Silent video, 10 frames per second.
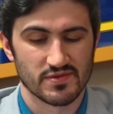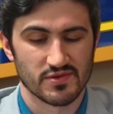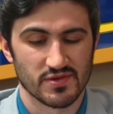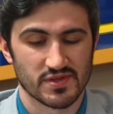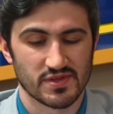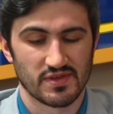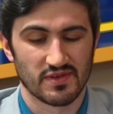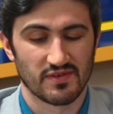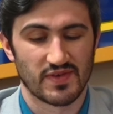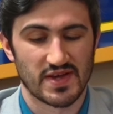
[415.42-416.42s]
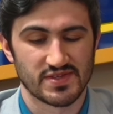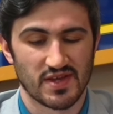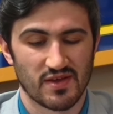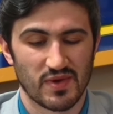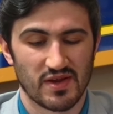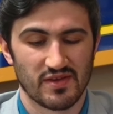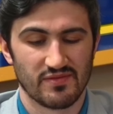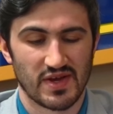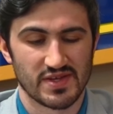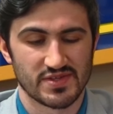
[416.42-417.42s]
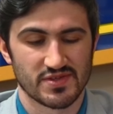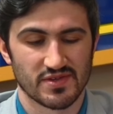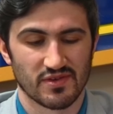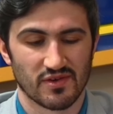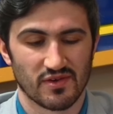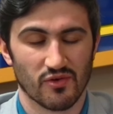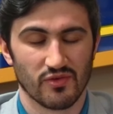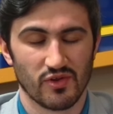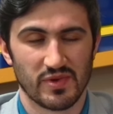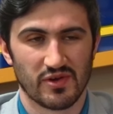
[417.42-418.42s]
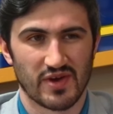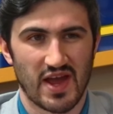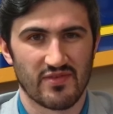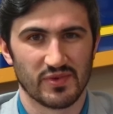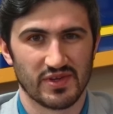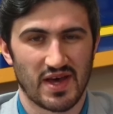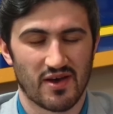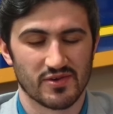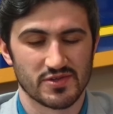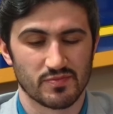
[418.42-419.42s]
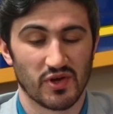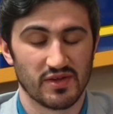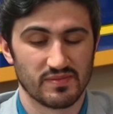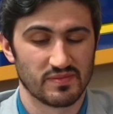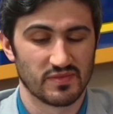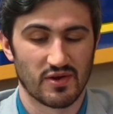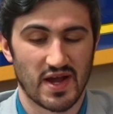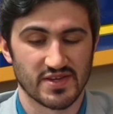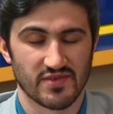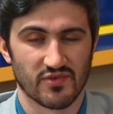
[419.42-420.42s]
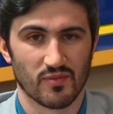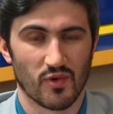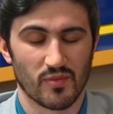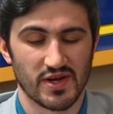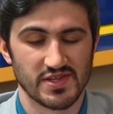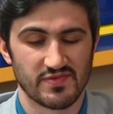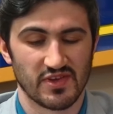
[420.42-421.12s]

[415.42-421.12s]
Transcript: So it's a fascinating way to invest over a little bit over $500,000, but they're asking for more monies